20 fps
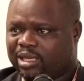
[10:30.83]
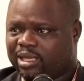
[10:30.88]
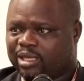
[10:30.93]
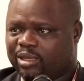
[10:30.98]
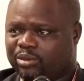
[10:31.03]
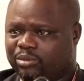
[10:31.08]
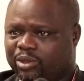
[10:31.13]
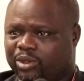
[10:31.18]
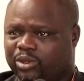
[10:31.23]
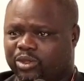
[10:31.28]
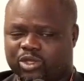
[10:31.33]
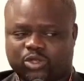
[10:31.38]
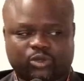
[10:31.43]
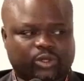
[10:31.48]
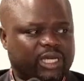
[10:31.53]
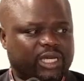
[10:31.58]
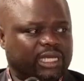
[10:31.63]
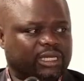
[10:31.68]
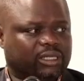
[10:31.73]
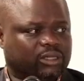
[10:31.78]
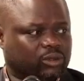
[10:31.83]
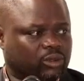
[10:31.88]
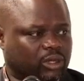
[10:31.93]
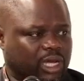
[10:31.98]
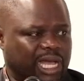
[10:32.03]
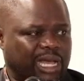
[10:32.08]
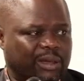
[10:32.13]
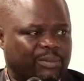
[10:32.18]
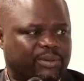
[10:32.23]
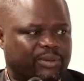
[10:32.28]
Because when I grew
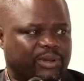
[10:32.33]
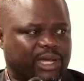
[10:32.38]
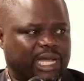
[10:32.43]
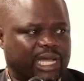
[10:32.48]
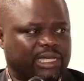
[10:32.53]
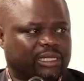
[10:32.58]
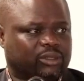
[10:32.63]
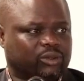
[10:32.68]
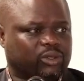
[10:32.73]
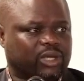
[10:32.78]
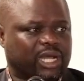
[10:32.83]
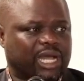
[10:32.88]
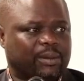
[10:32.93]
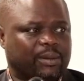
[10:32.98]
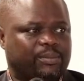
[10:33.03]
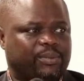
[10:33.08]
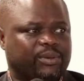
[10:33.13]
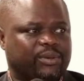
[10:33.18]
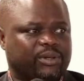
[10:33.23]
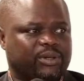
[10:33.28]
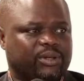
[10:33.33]
up, I grew up,